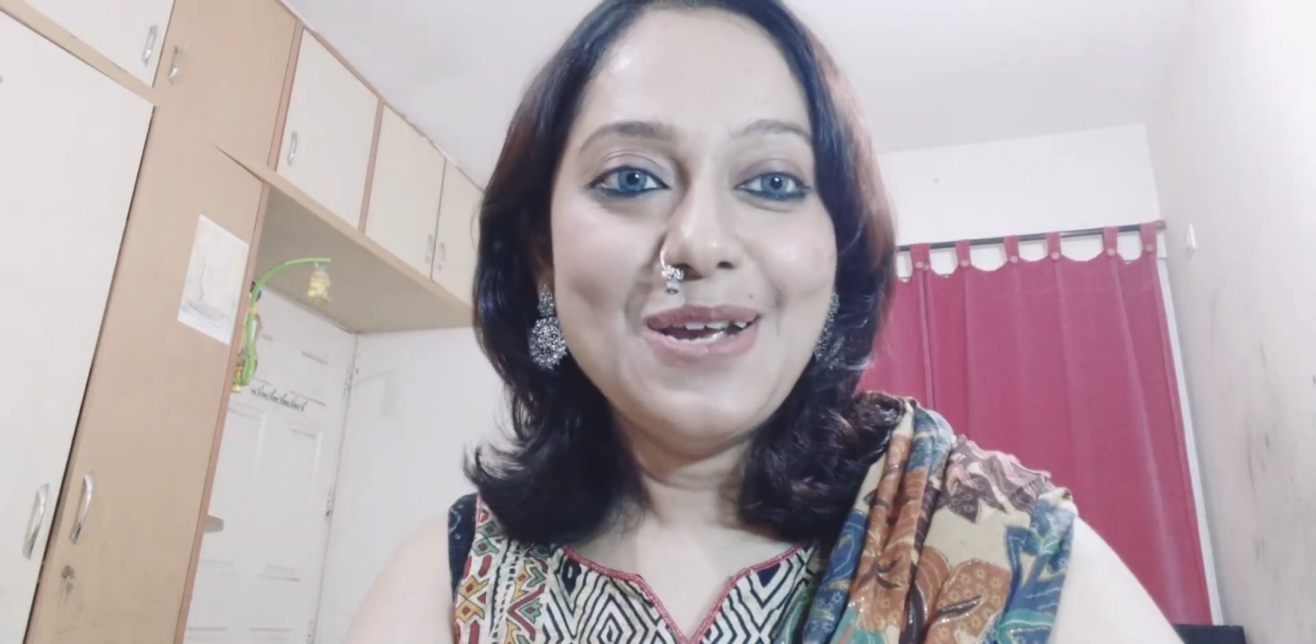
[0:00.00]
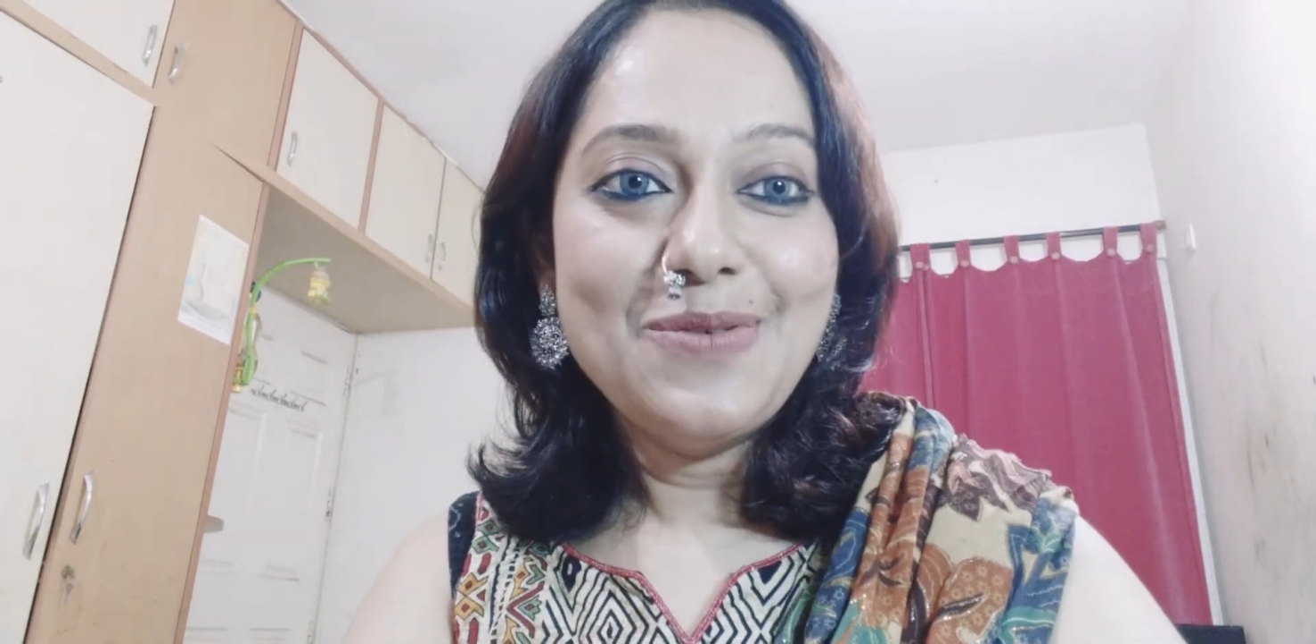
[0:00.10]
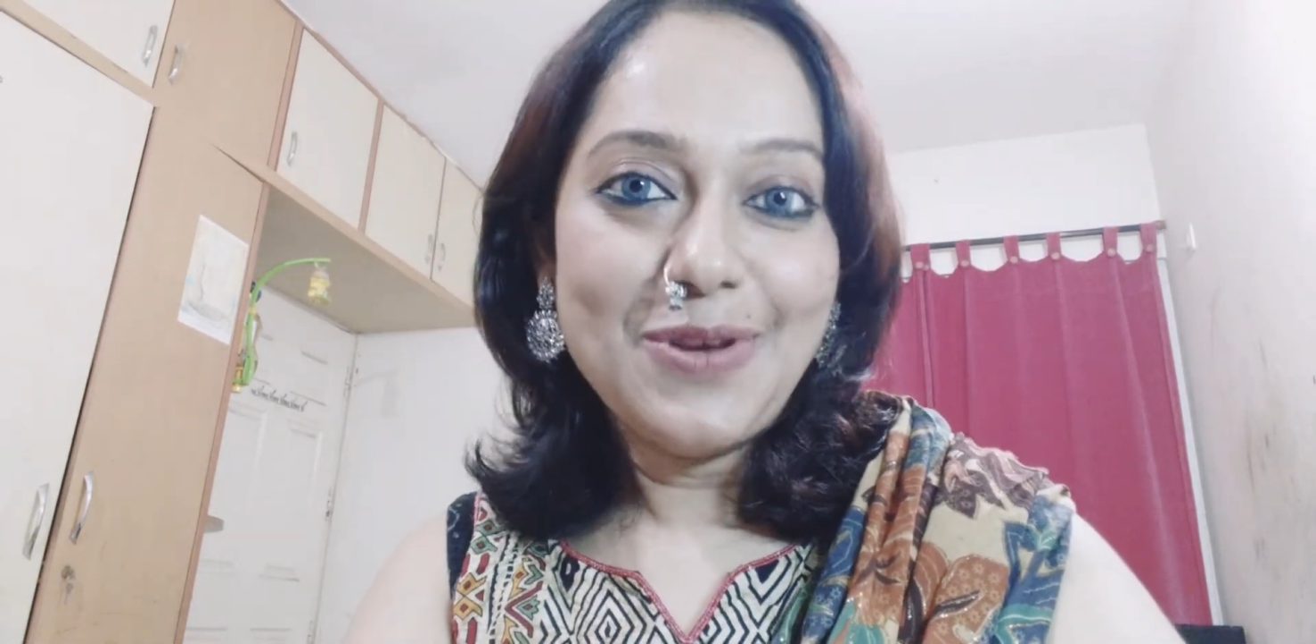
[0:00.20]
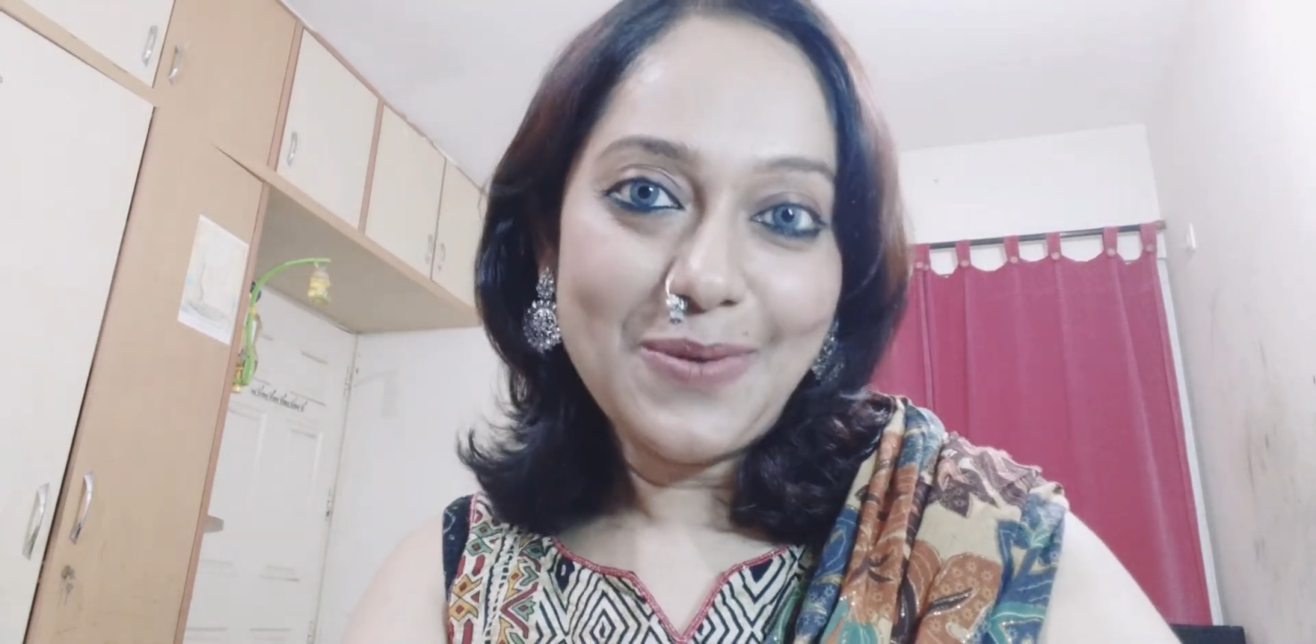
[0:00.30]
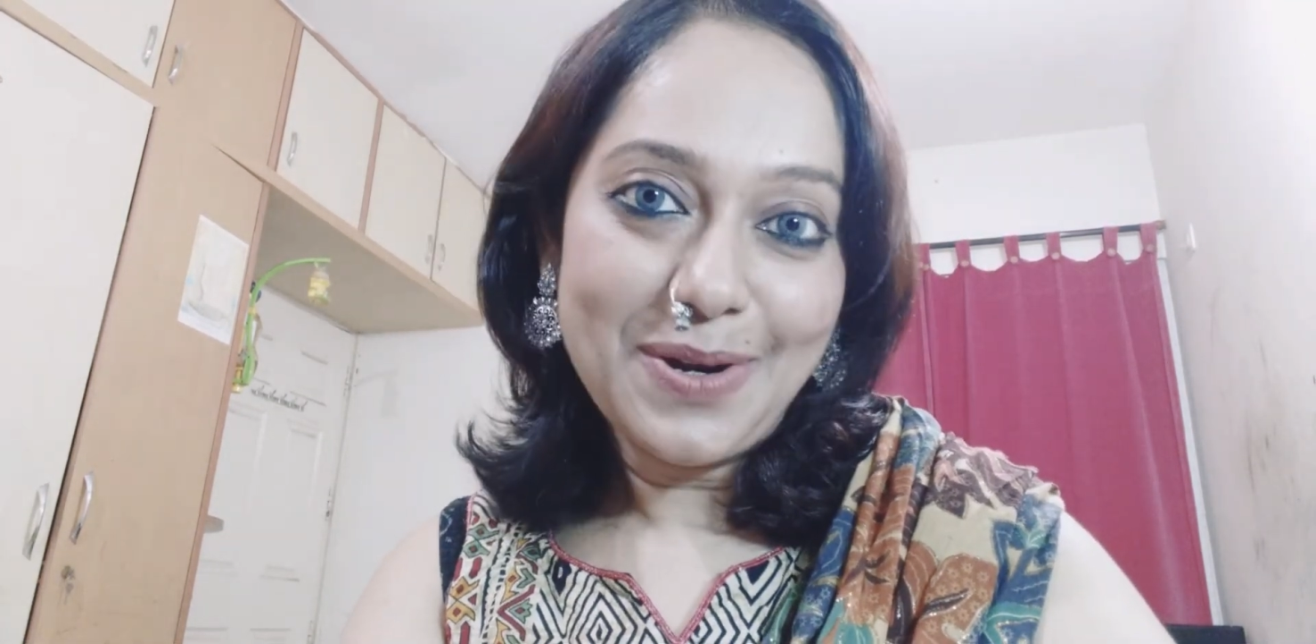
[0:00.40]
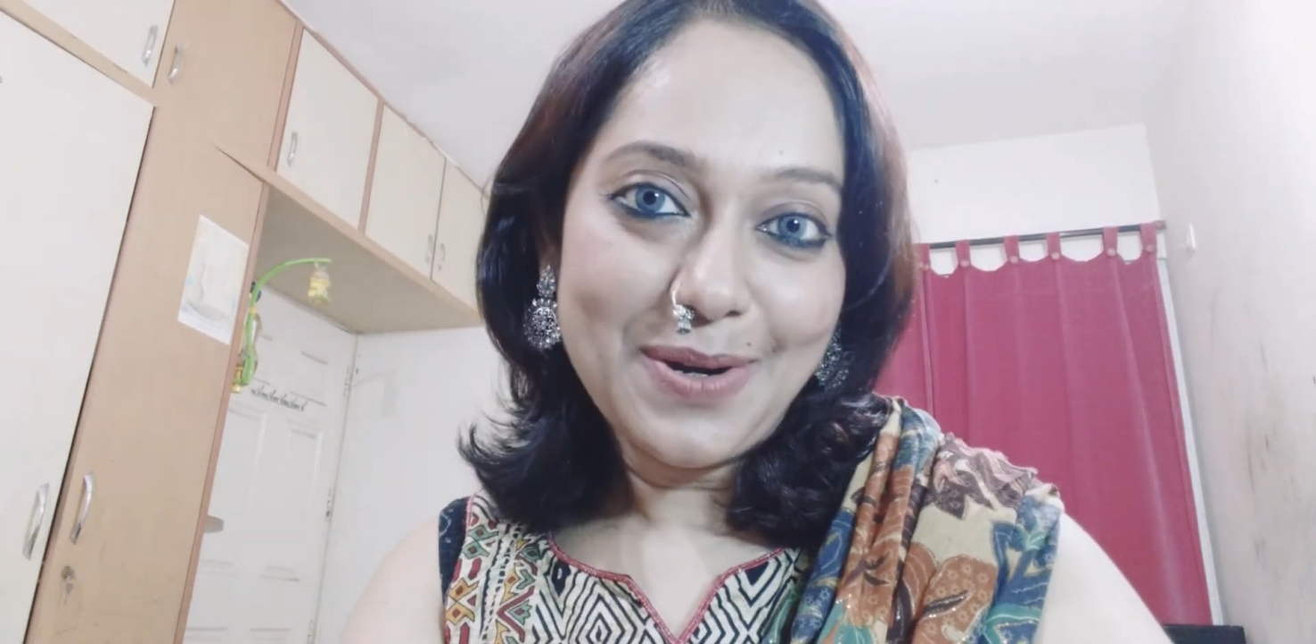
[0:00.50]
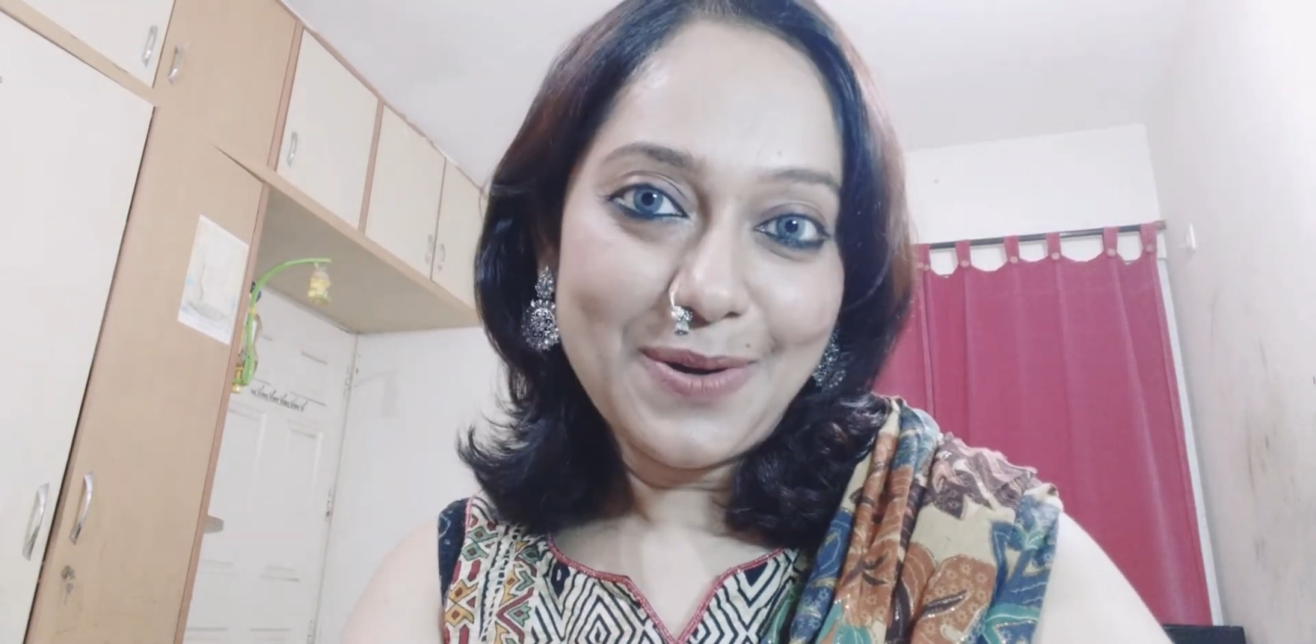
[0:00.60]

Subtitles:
when you are in